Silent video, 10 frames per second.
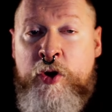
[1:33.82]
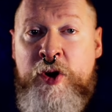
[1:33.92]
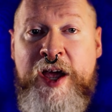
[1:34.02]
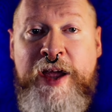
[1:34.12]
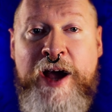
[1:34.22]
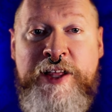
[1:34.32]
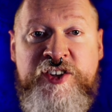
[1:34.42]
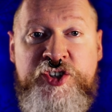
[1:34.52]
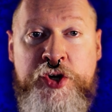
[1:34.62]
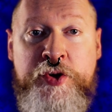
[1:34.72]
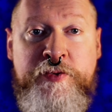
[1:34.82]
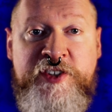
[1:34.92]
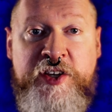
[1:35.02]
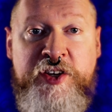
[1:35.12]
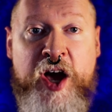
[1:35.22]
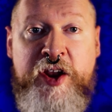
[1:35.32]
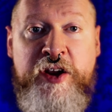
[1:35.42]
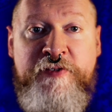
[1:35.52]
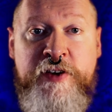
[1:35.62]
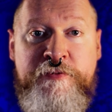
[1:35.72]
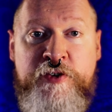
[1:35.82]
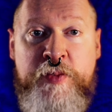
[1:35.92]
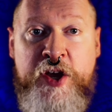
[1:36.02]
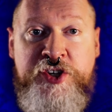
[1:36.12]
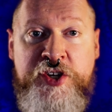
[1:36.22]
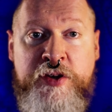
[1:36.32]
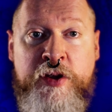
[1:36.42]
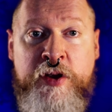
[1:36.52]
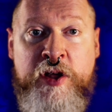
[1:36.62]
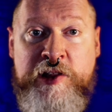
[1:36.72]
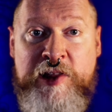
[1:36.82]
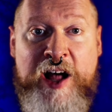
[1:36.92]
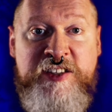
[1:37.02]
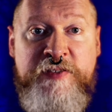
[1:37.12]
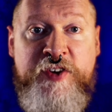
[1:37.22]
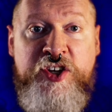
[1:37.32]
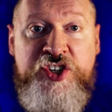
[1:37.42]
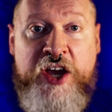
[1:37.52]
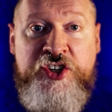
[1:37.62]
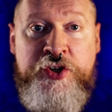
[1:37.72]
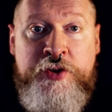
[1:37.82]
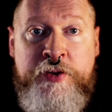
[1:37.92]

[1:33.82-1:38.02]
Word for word: Okay, Alex Jones, not enough information, lots of conjecture.